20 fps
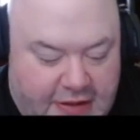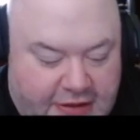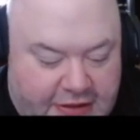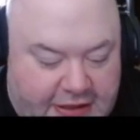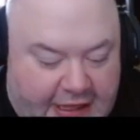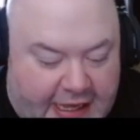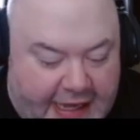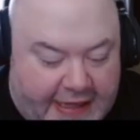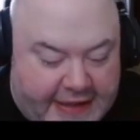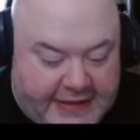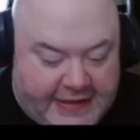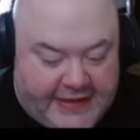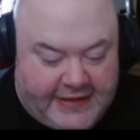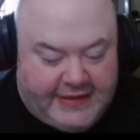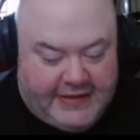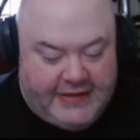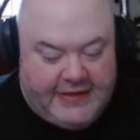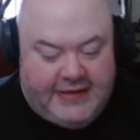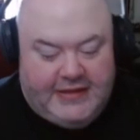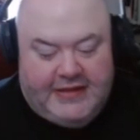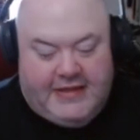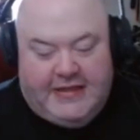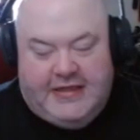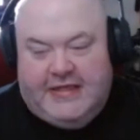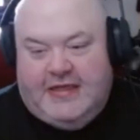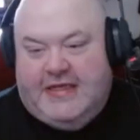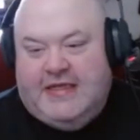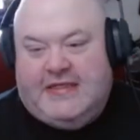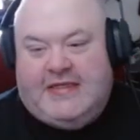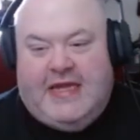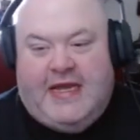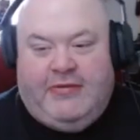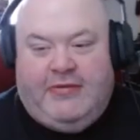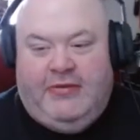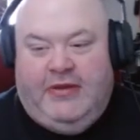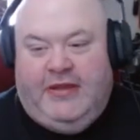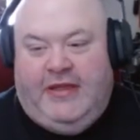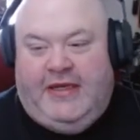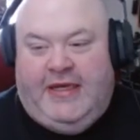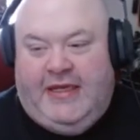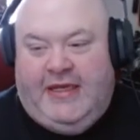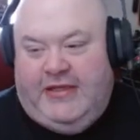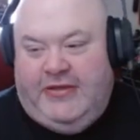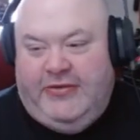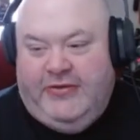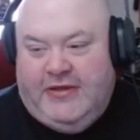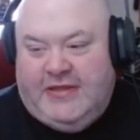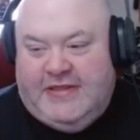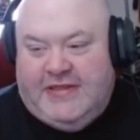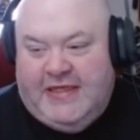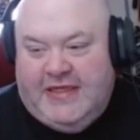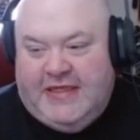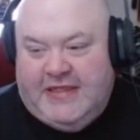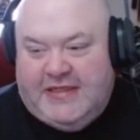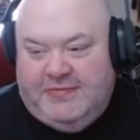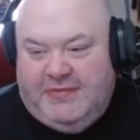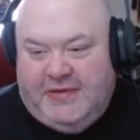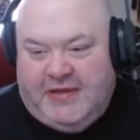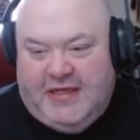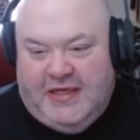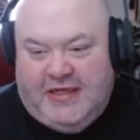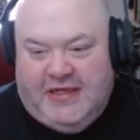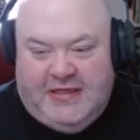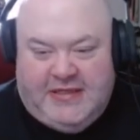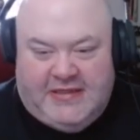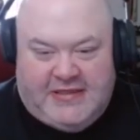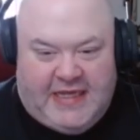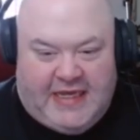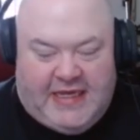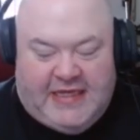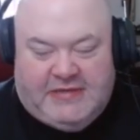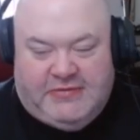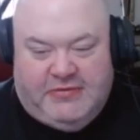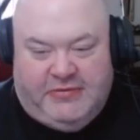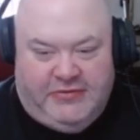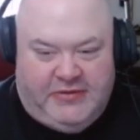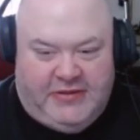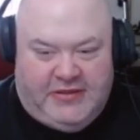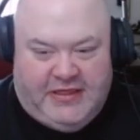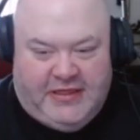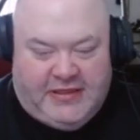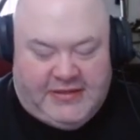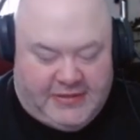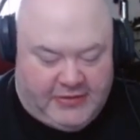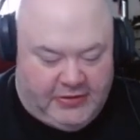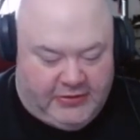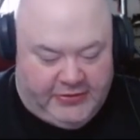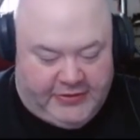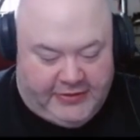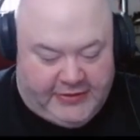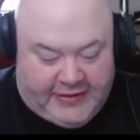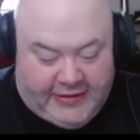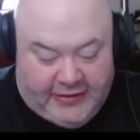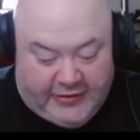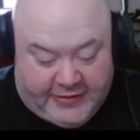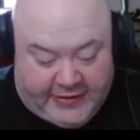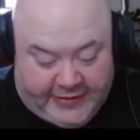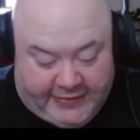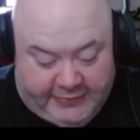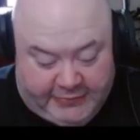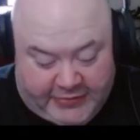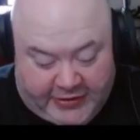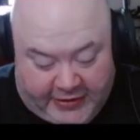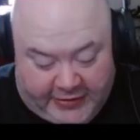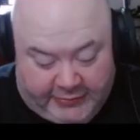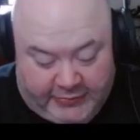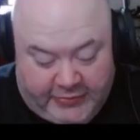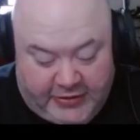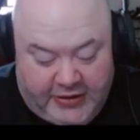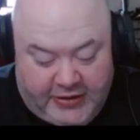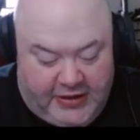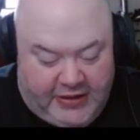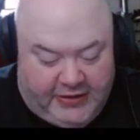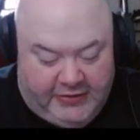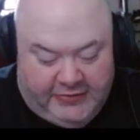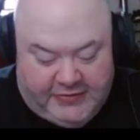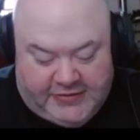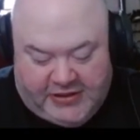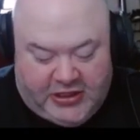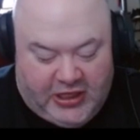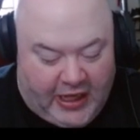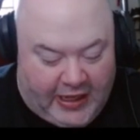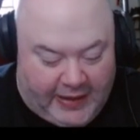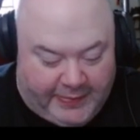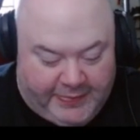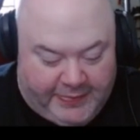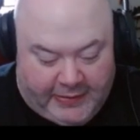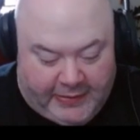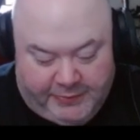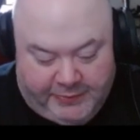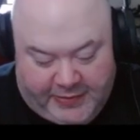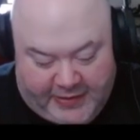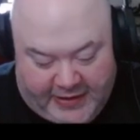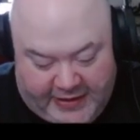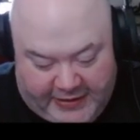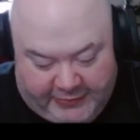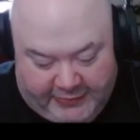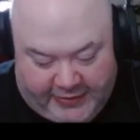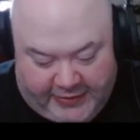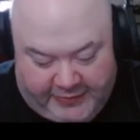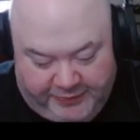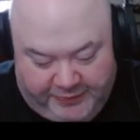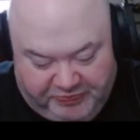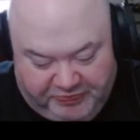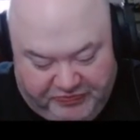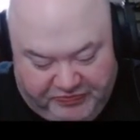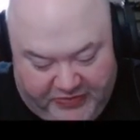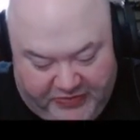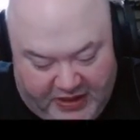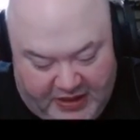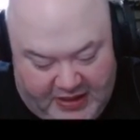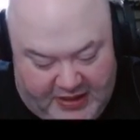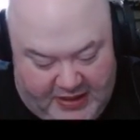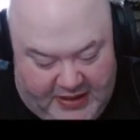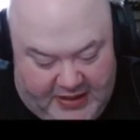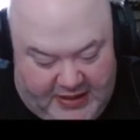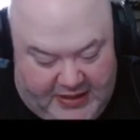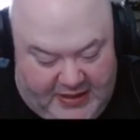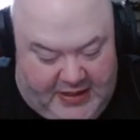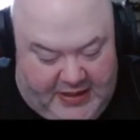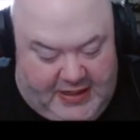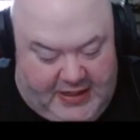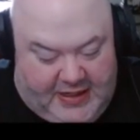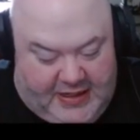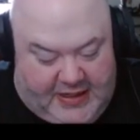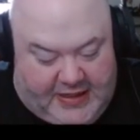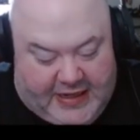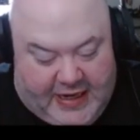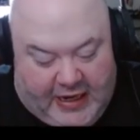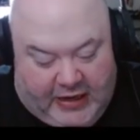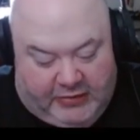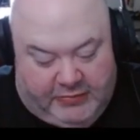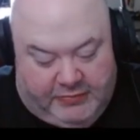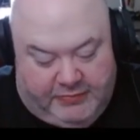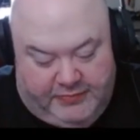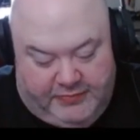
that does not really need to exist, because Hasbro does it all the goddamn time. It was a cop-out. But anyway, now,